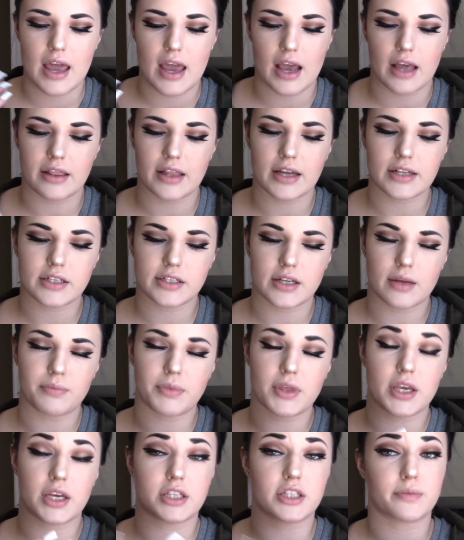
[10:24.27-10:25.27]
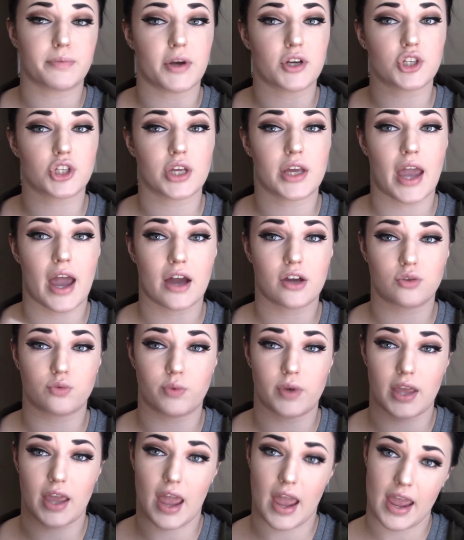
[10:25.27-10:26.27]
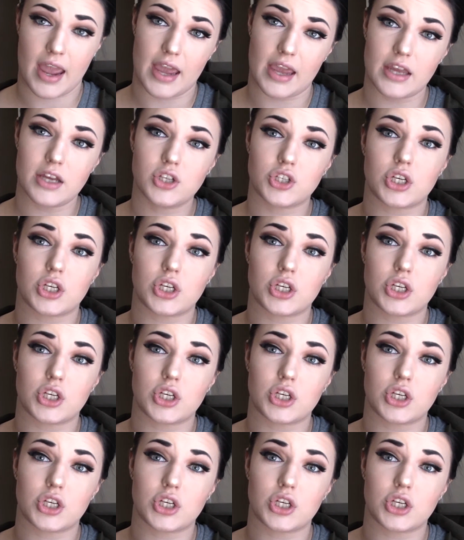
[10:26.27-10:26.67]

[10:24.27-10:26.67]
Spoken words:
And that's something, especially as we age,